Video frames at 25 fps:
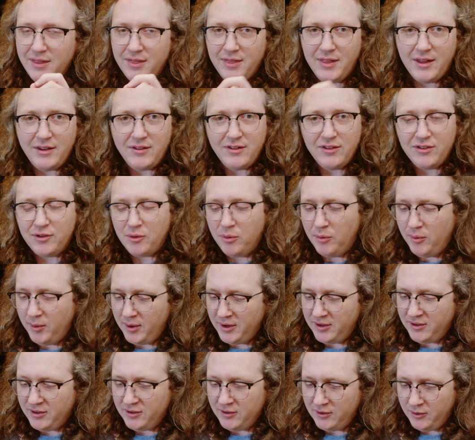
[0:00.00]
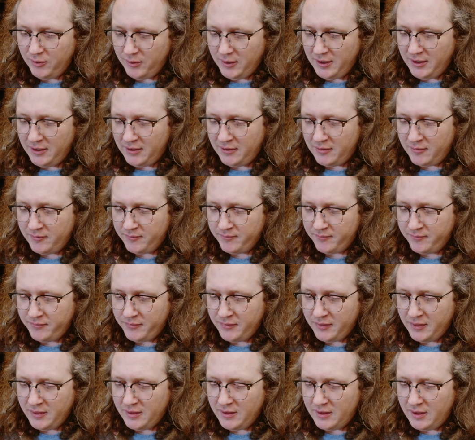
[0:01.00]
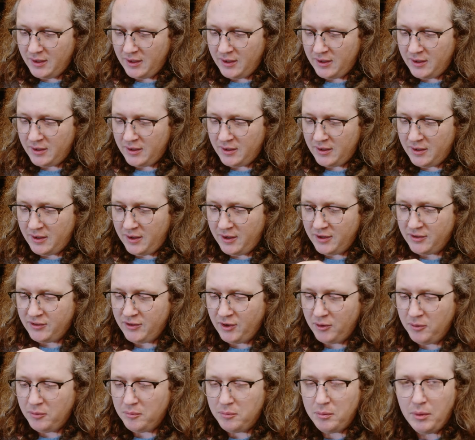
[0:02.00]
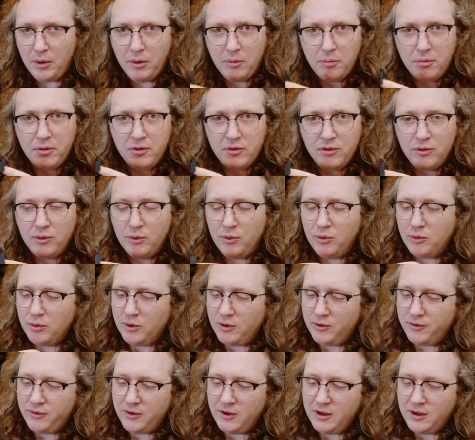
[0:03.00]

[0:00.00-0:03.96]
That is quite annoying. Uh, I don't pop the door off.